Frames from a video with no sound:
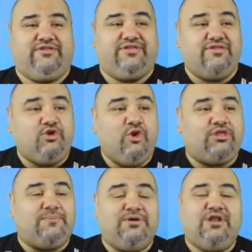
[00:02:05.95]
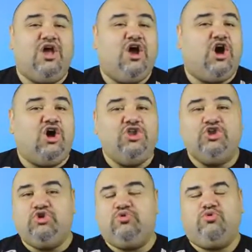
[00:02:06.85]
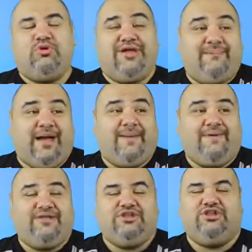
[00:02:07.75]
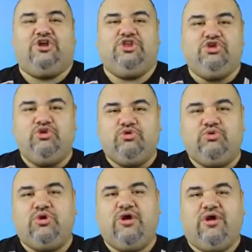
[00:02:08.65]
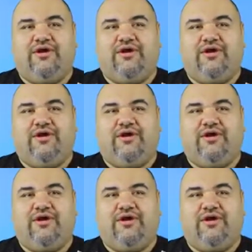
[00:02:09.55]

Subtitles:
This is going to put a new, in my opinion, a new